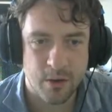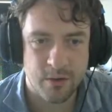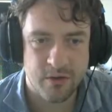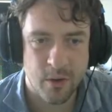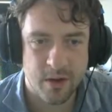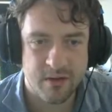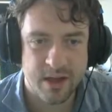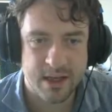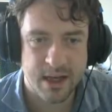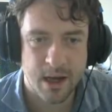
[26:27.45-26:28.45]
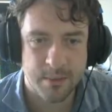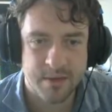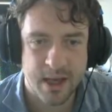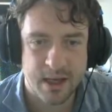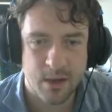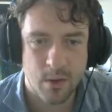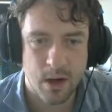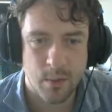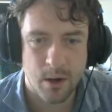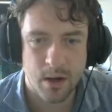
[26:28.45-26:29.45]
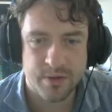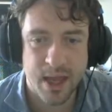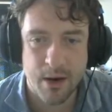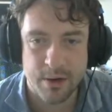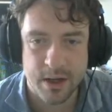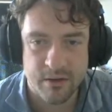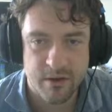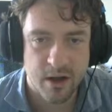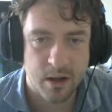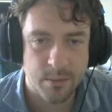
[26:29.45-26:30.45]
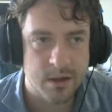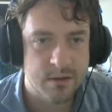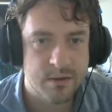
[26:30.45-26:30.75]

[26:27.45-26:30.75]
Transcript: So it's ending up taking quite a while. There it is, armor.